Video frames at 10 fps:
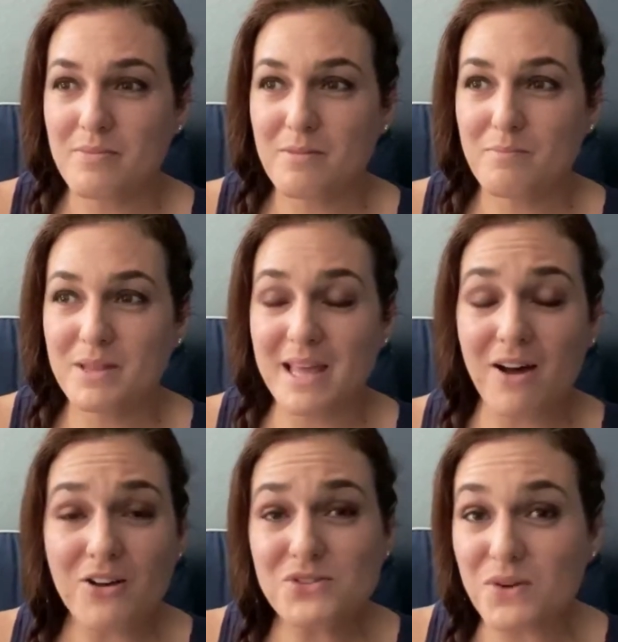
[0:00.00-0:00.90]
But that
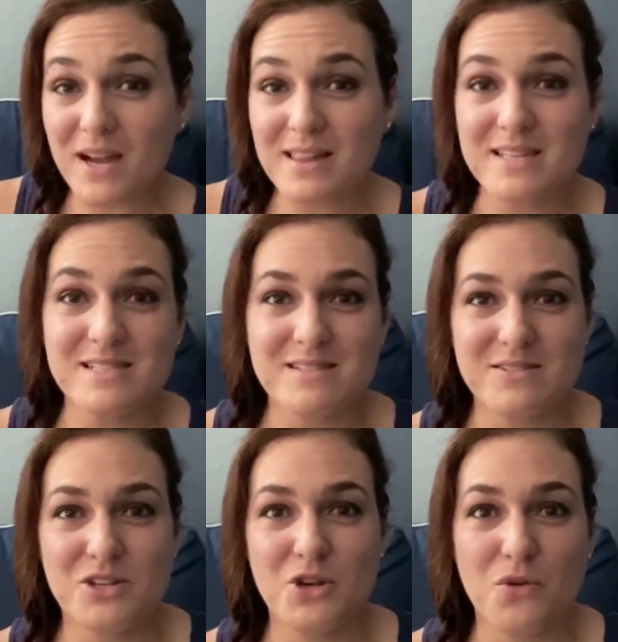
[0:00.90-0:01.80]
also highlights,
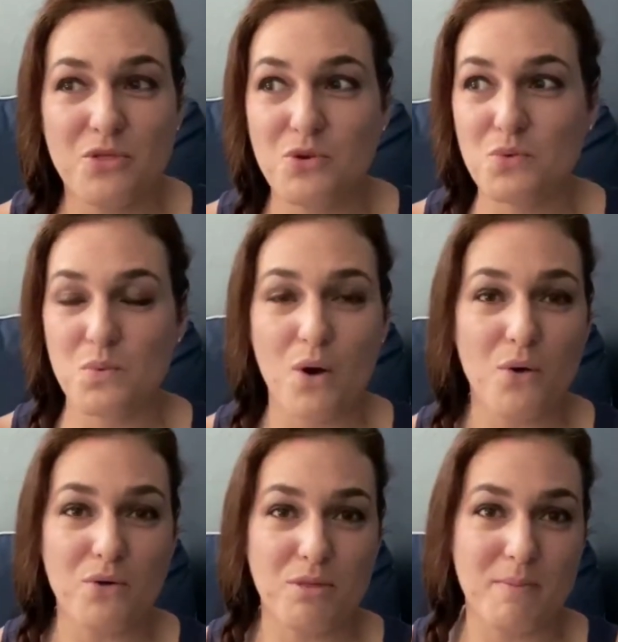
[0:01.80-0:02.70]

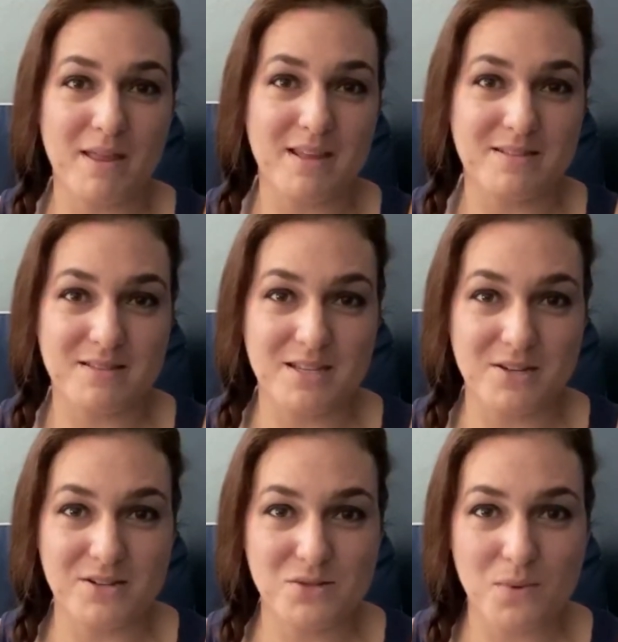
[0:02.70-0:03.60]
growth by the end of the
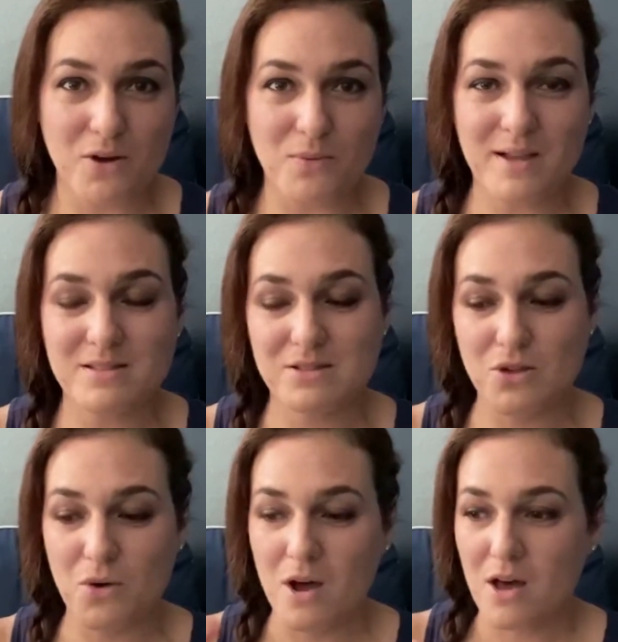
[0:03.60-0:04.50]
year as well, right?
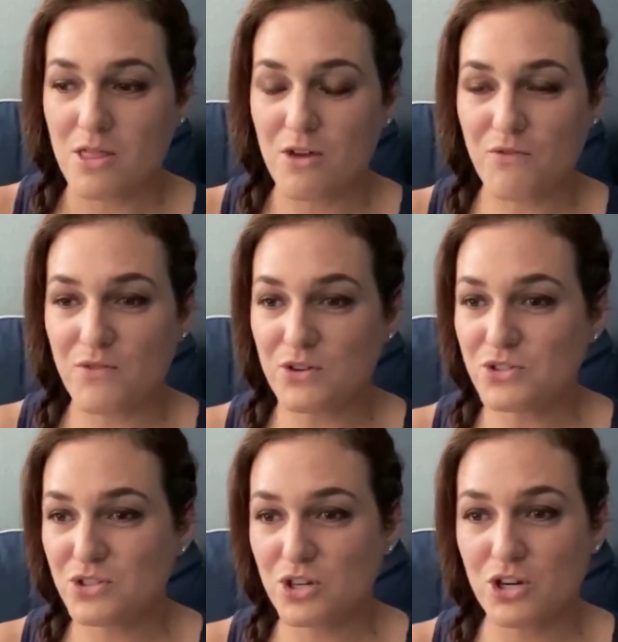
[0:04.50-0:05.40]
So the
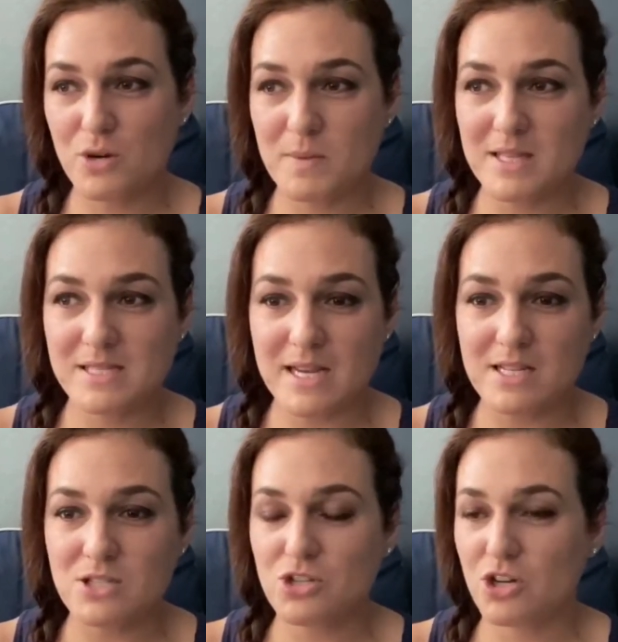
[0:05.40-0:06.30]
first term and the
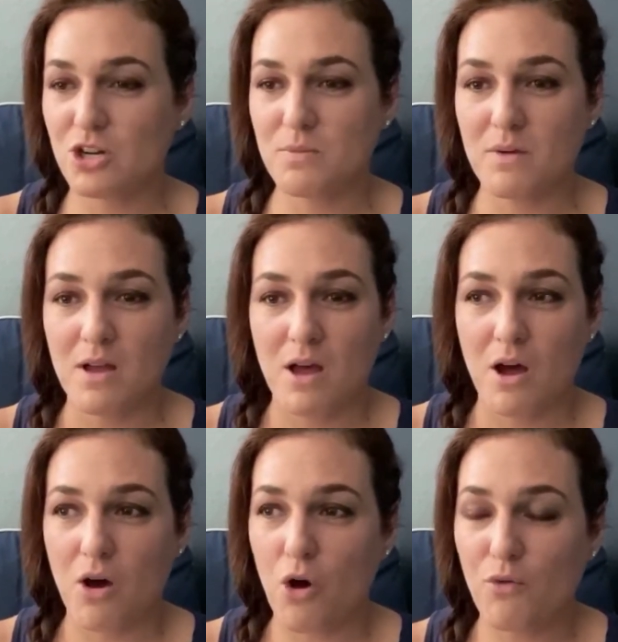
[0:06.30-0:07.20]
second term
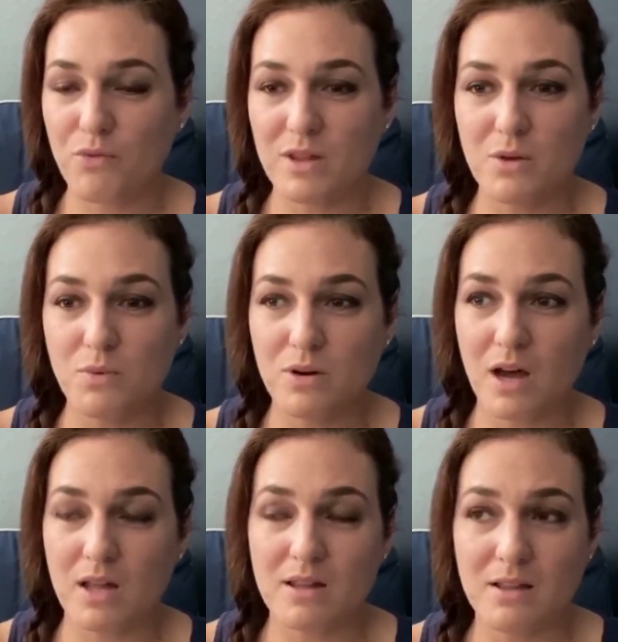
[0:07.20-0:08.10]
hopefully will
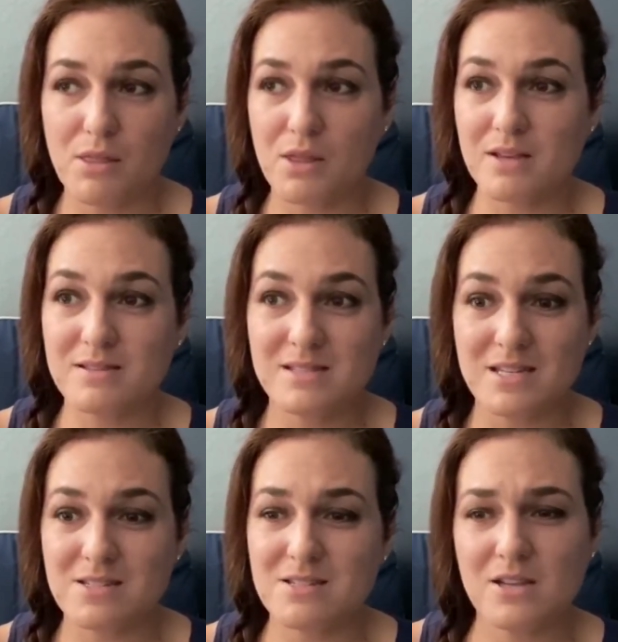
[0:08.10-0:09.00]
highlight things
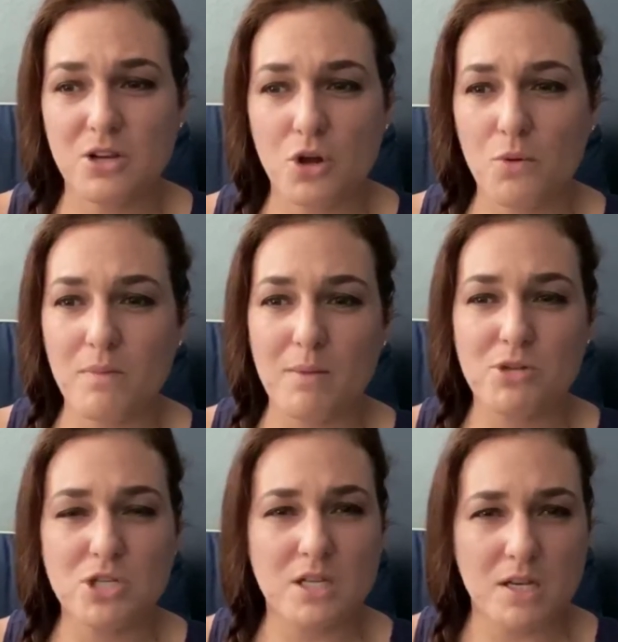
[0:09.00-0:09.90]
that, maybe
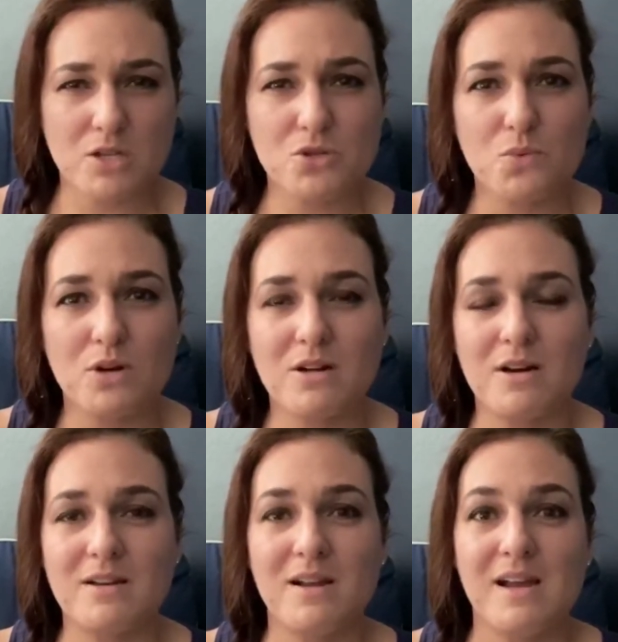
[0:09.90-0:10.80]
she needed to work
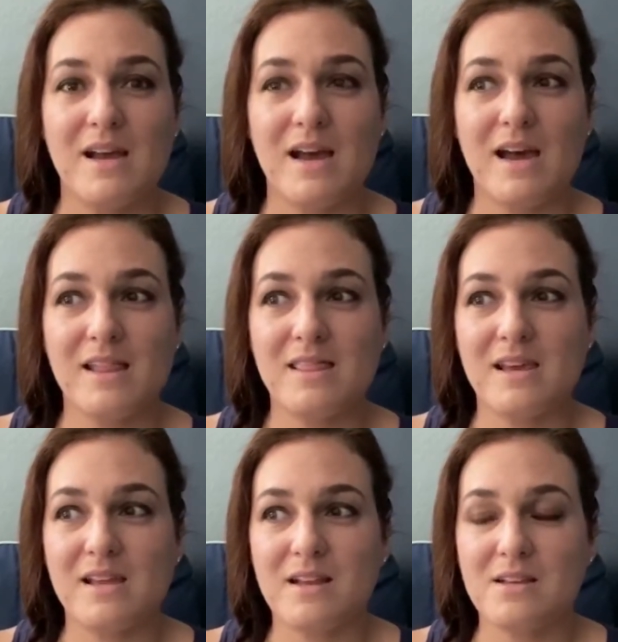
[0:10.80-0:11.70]
on, and
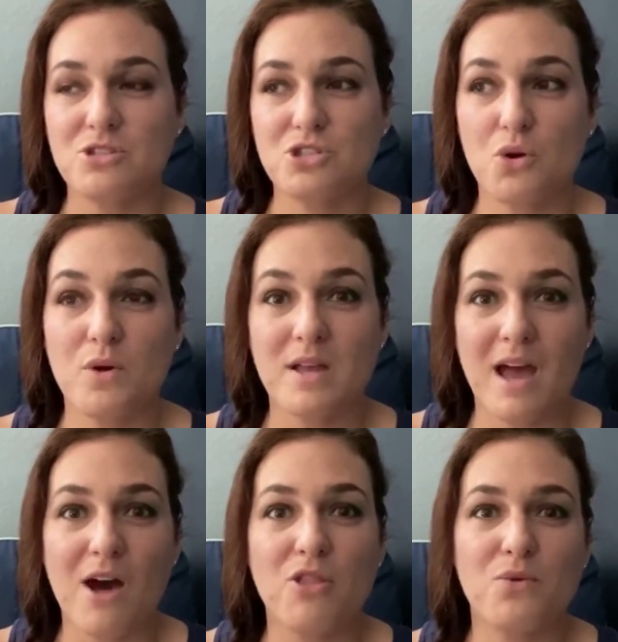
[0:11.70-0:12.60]
then showing
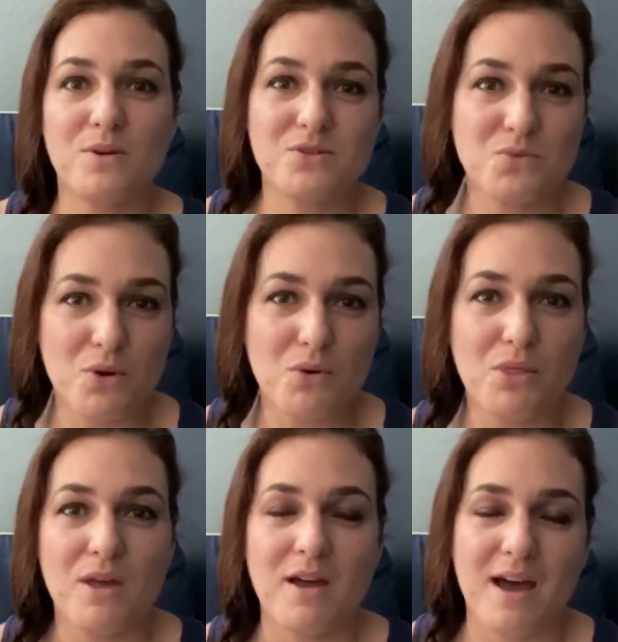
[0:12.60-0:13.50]
how there was growth
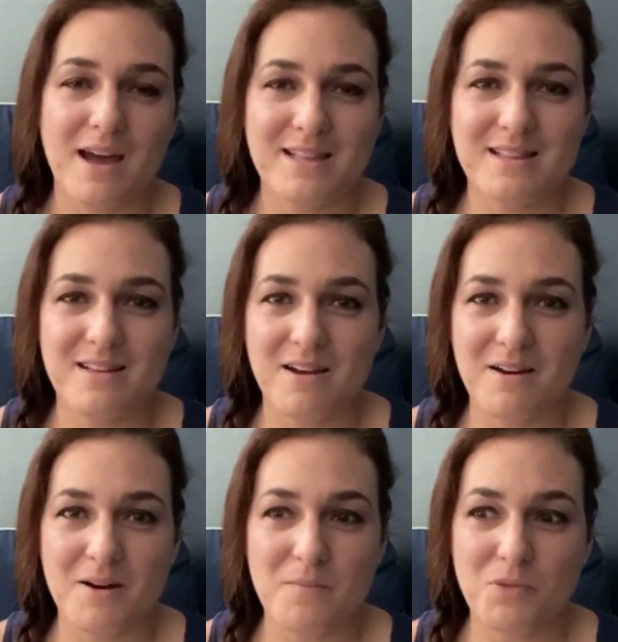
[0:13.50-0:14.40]
at
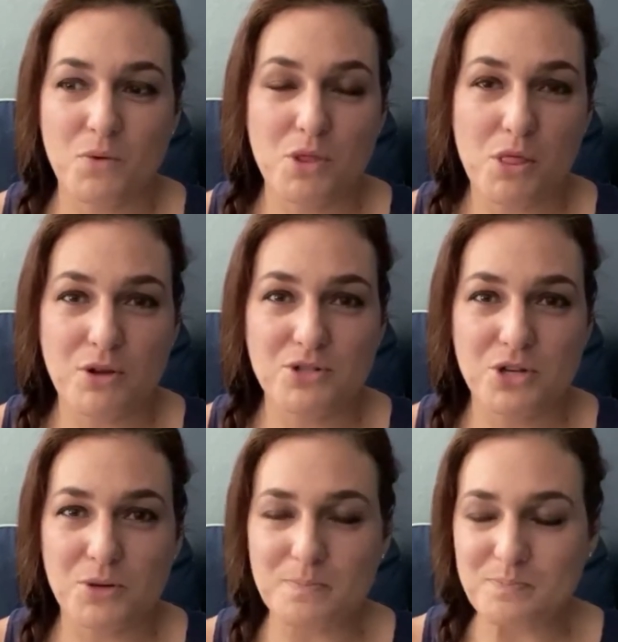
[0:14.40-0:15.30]
with the third
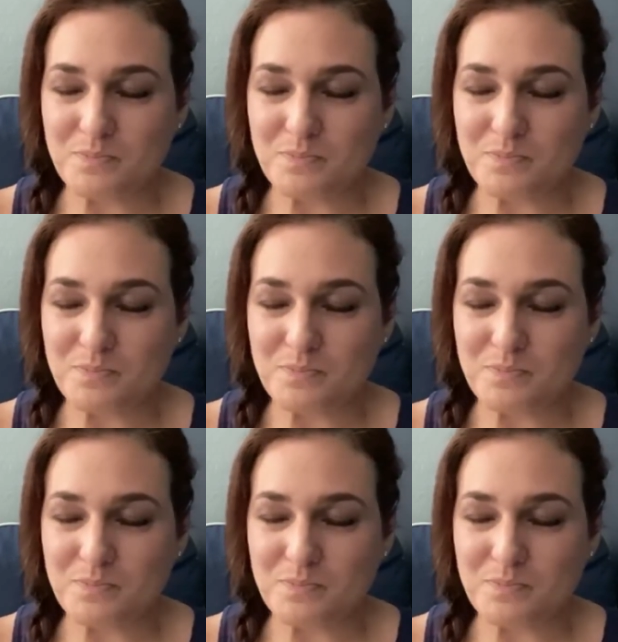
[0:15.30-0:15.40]
term.